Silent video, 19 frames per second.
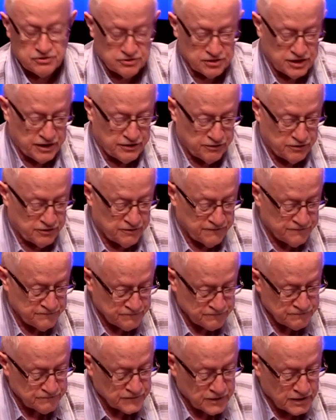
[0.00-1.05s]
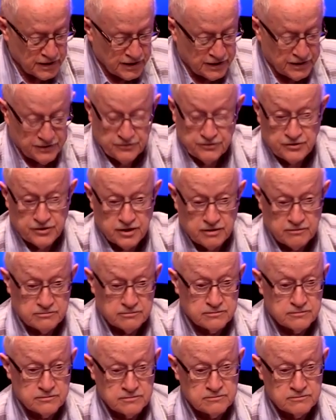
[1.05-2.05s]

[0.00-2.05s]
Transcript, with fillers: together, and um,